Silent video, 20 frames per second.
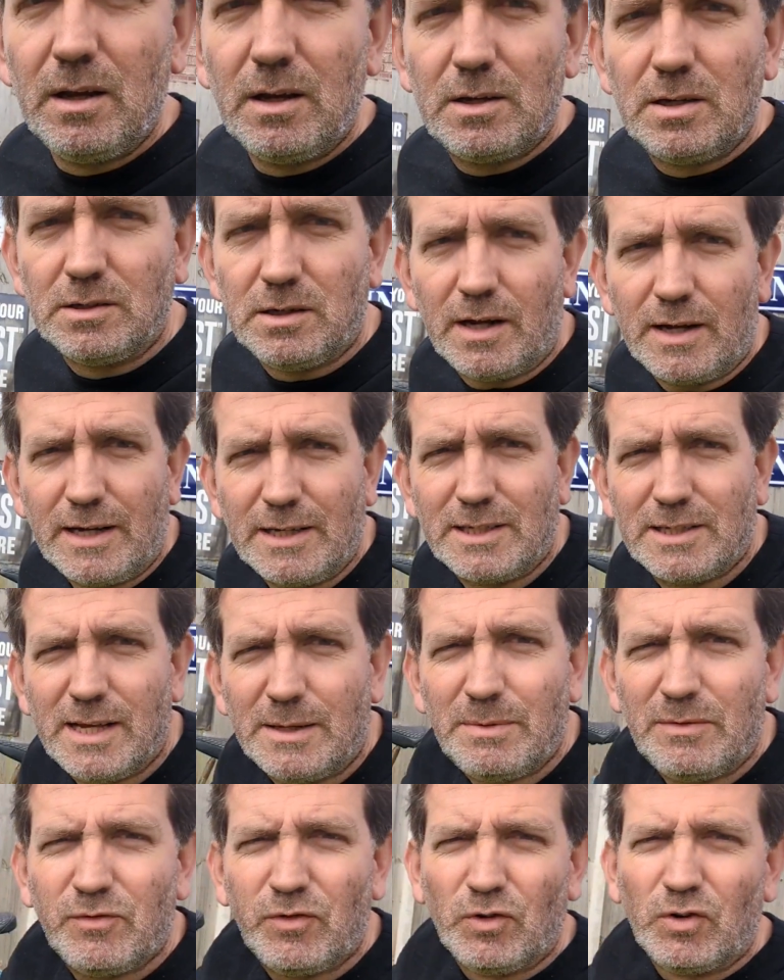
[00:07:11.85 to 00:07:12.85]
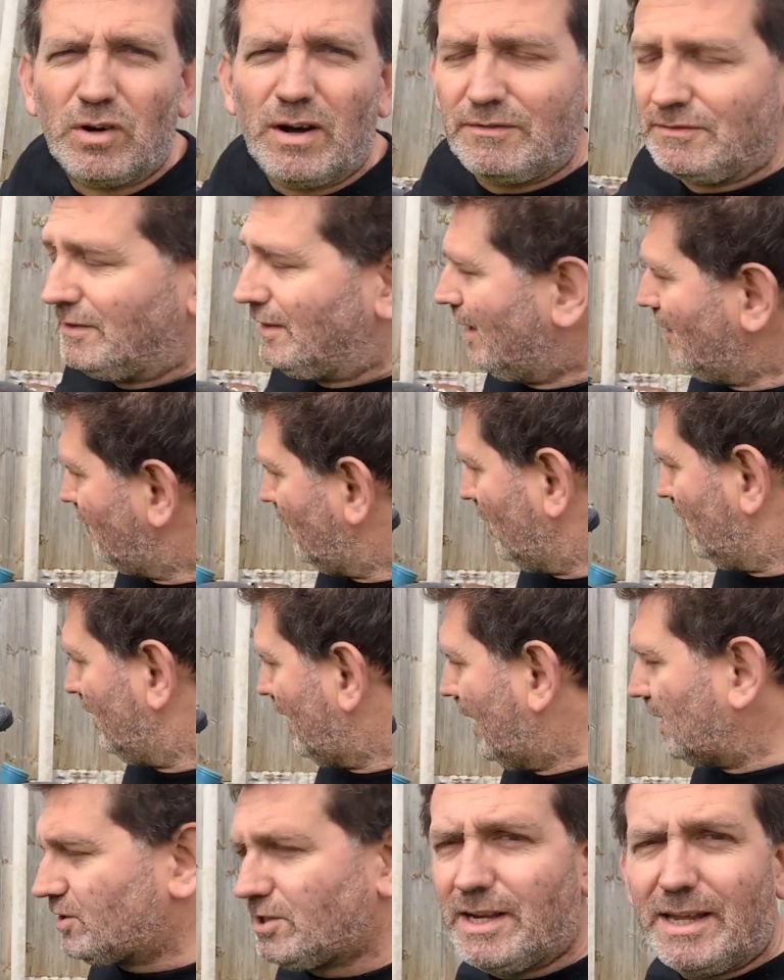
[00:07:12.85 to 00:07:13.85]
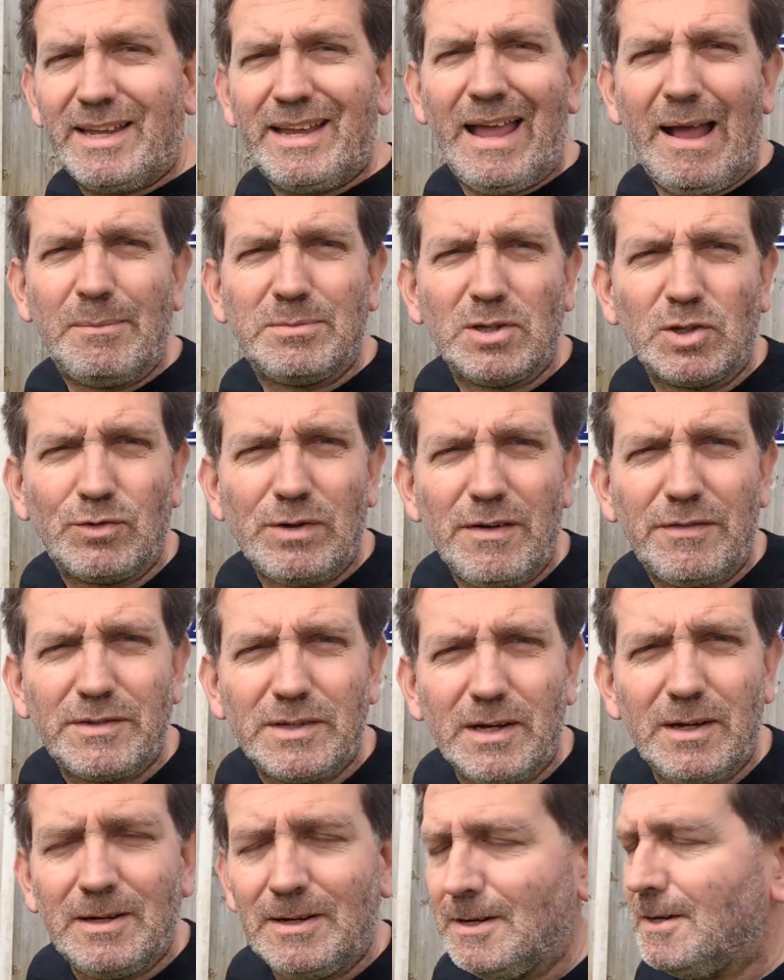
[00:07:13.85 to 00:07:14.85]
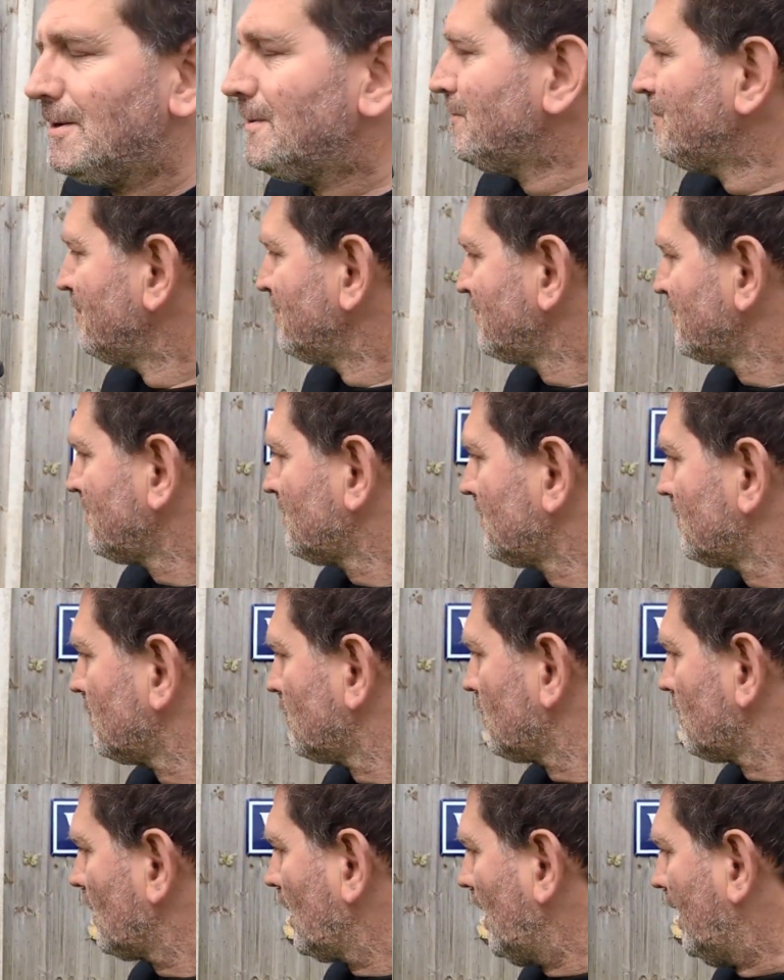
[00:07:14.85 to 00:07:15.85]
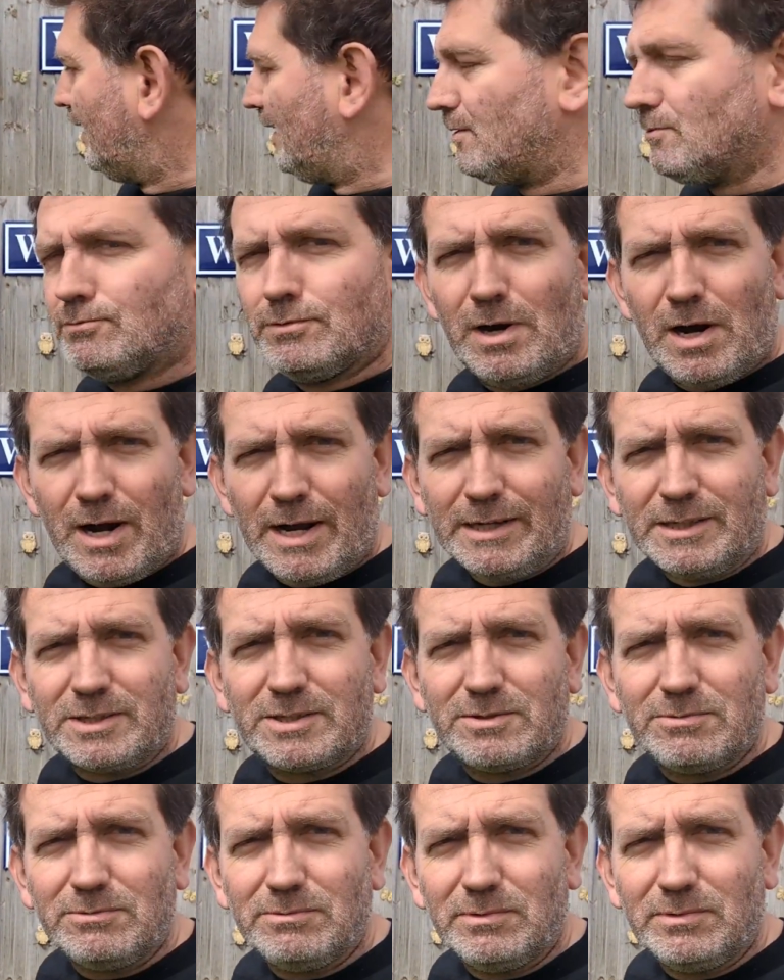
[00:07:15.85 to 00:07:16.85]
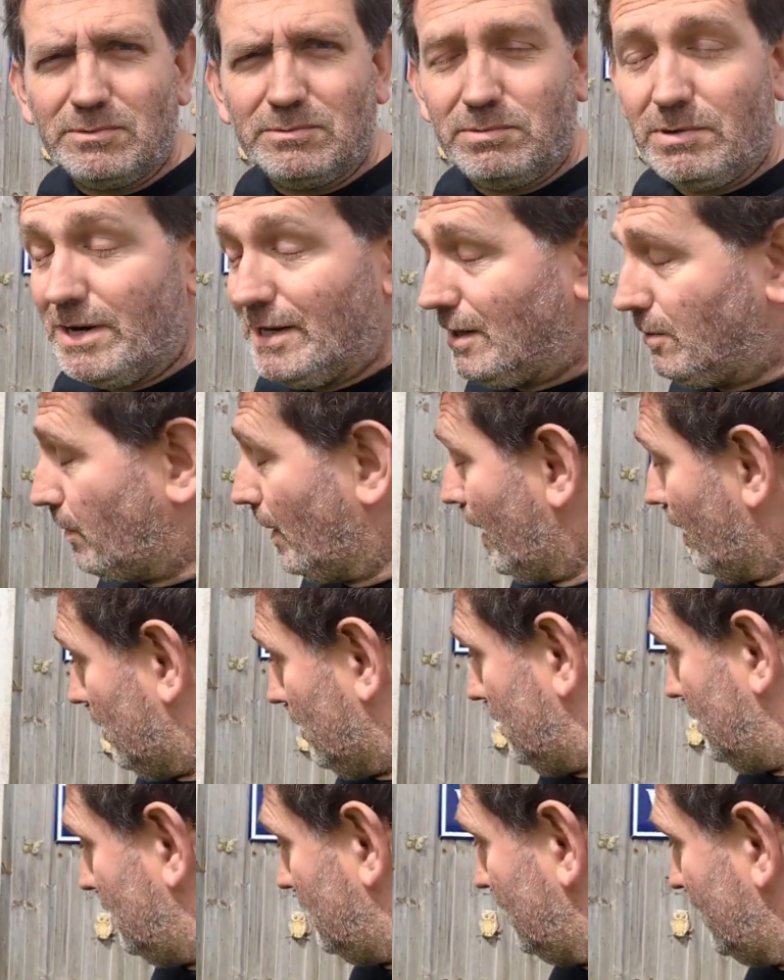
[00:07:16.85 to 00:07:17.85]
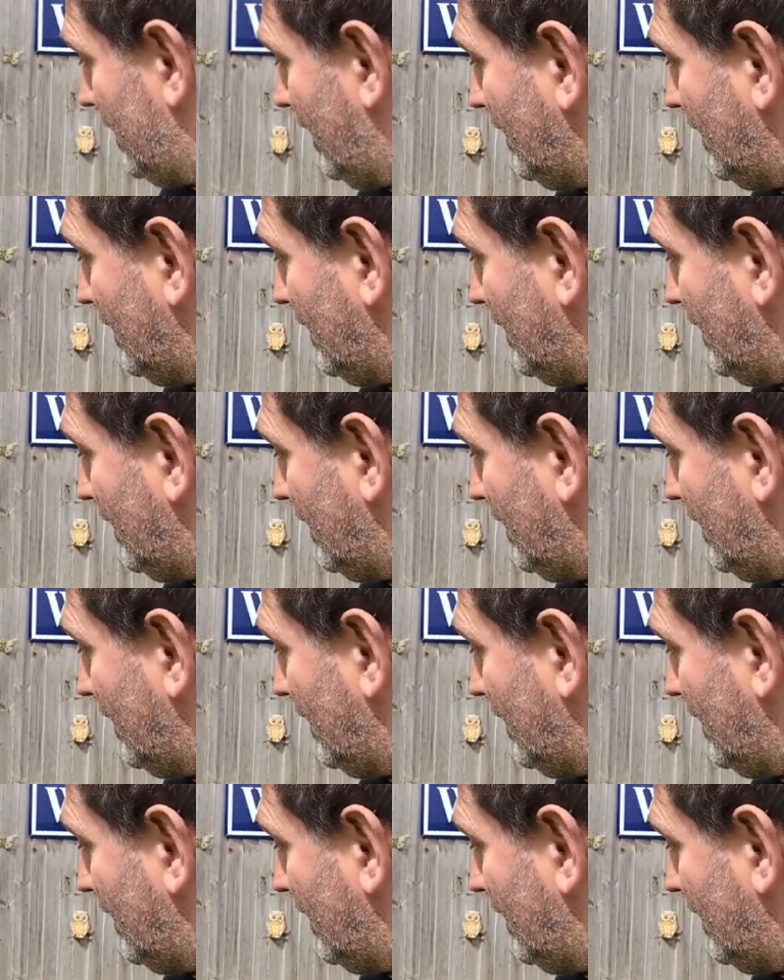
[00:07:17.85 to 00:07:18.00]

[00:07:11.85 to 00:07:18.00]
Because like I said before, I've never actually kept a Grifter, and it rides really well.